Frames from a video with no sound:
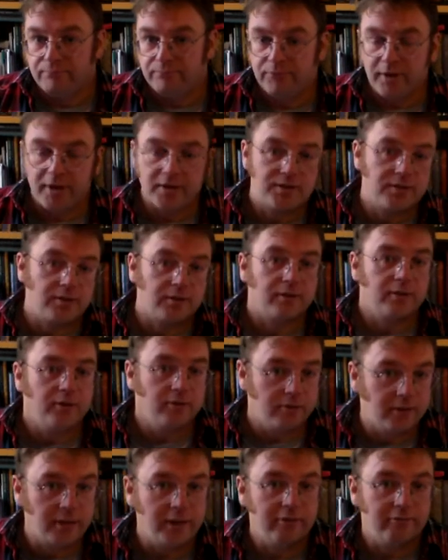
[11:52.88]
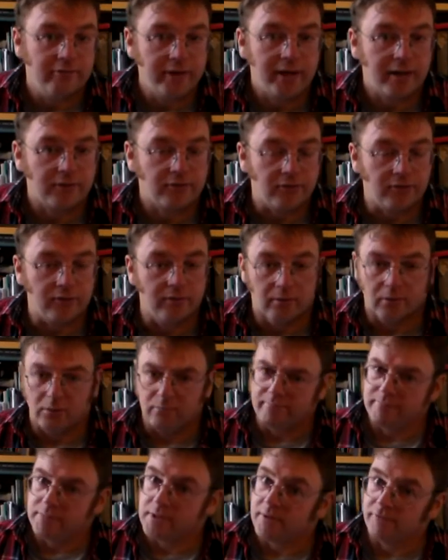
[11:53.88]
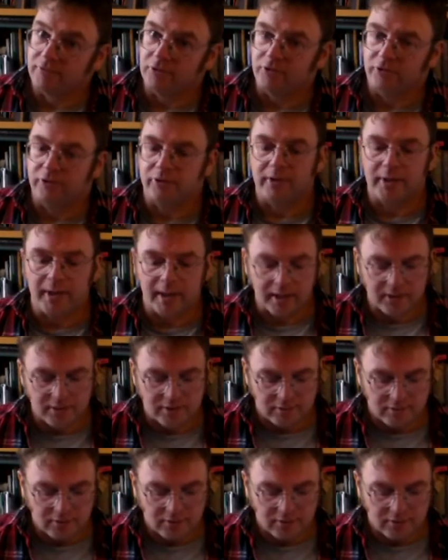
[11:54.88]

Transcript: they stuck a nuclear reactor, or several nuclear